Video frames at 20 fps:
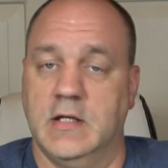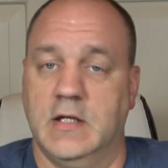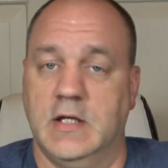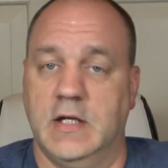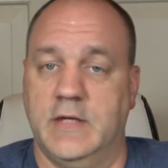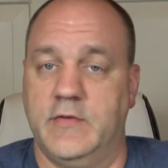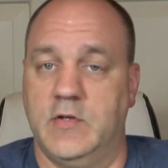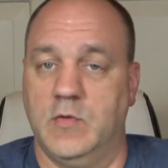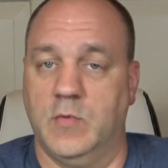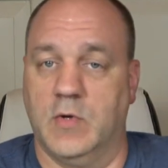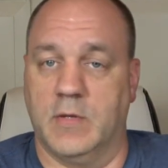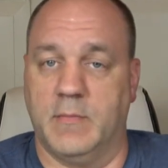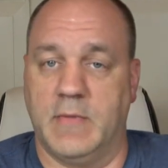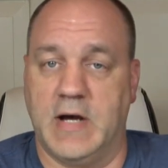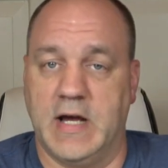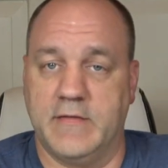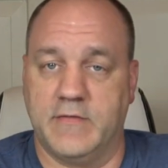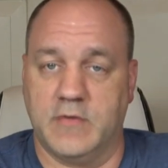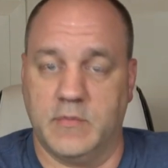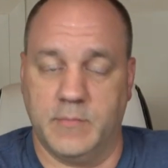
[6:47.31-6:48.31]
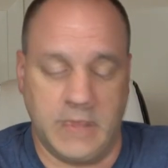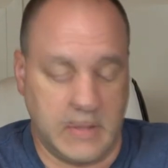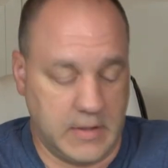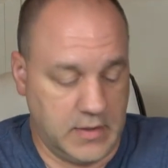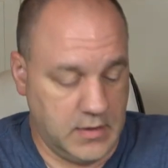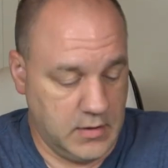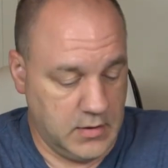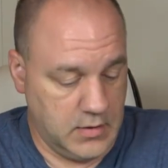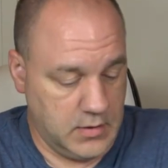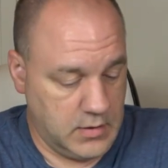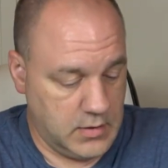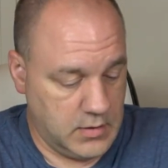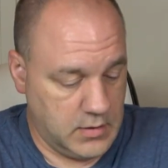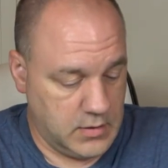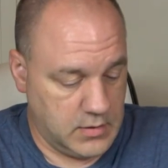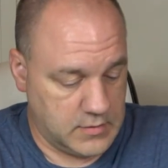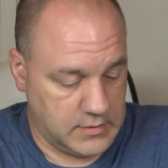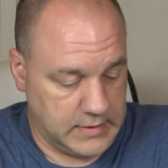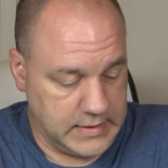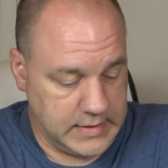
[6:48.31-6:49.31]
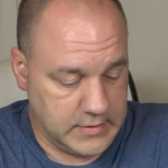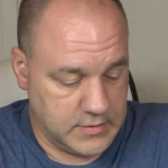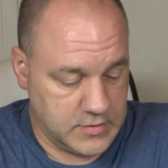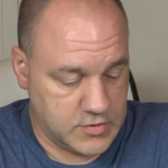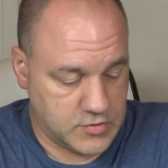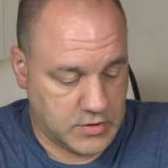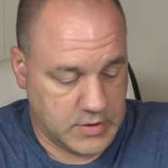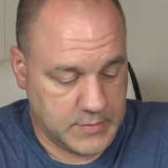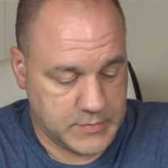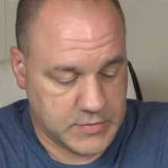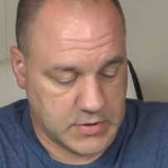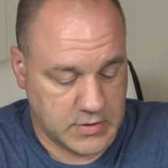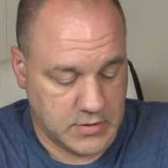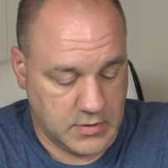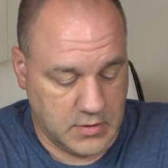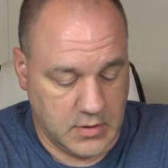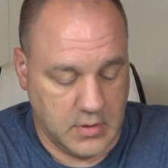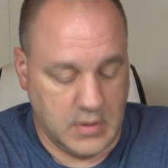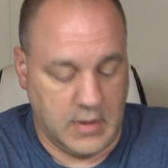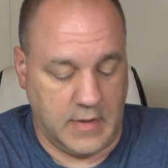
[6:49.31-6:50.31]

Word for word: If you want to buy from me, there's a link in the description.